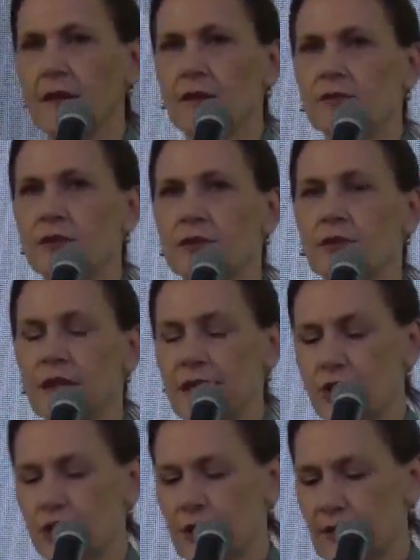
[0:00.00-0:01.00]
For
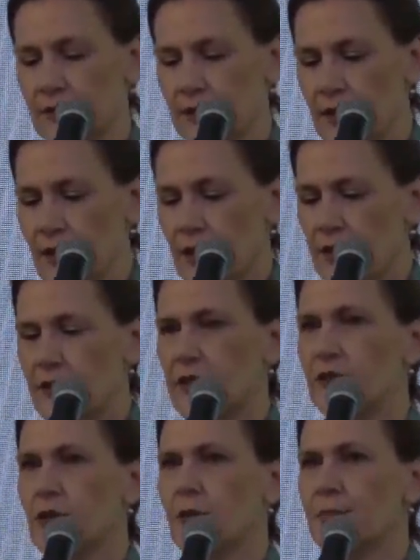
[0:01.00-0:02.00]
Croatia, the
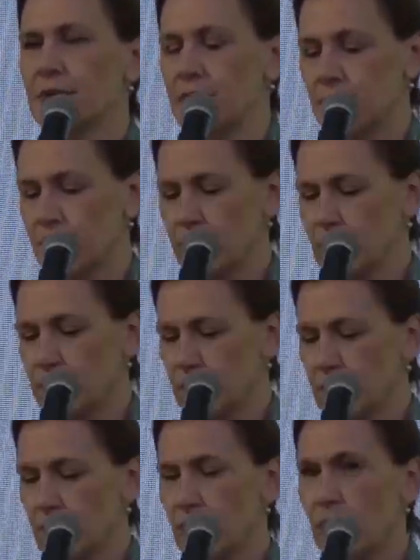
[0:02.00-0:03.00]
European
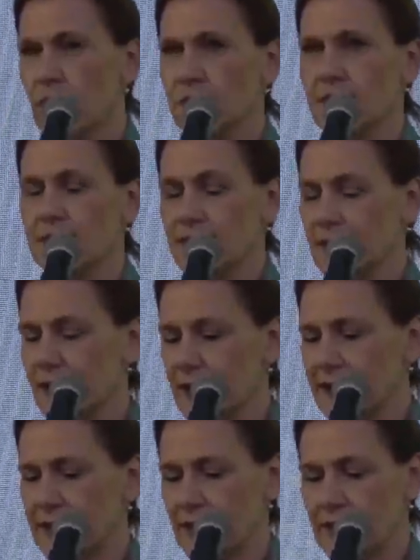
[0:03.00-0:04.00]
Union was
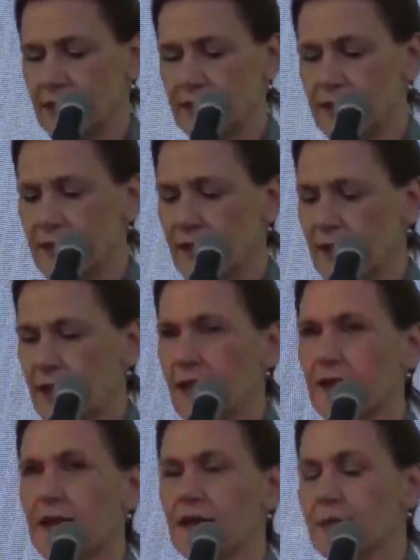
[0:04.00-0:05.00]
and is
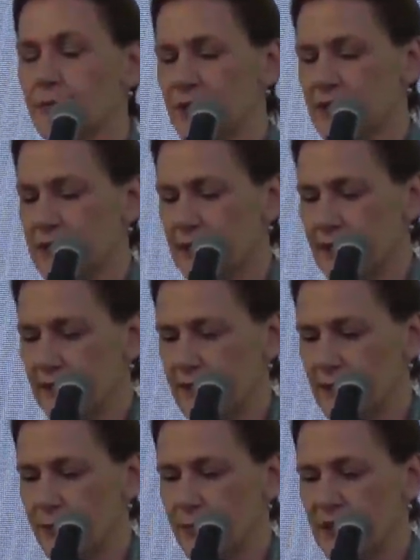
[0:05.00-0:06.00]
an
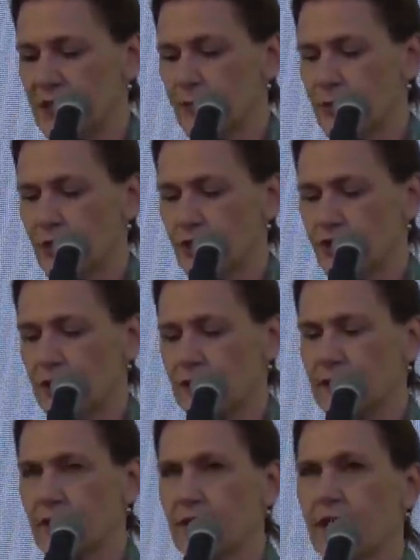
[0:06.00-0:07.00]
unprecedented peace
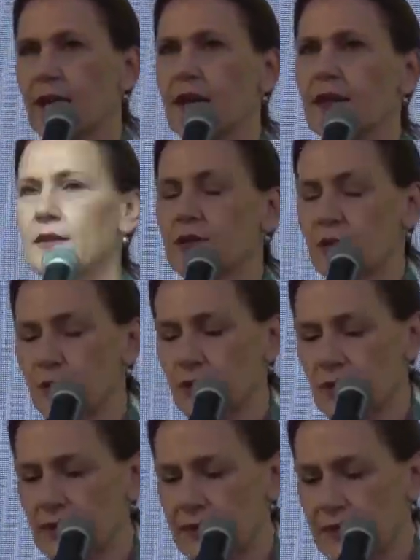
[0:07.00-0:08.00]
project and a
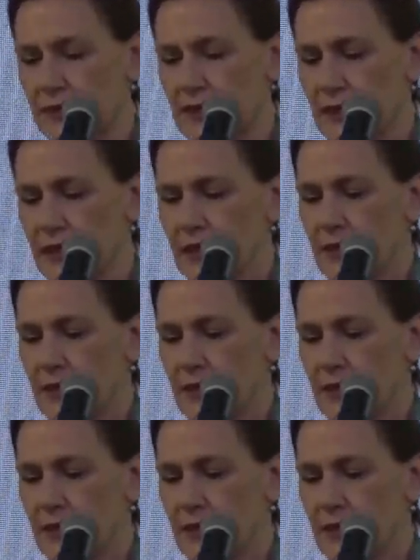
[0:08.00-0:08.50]
community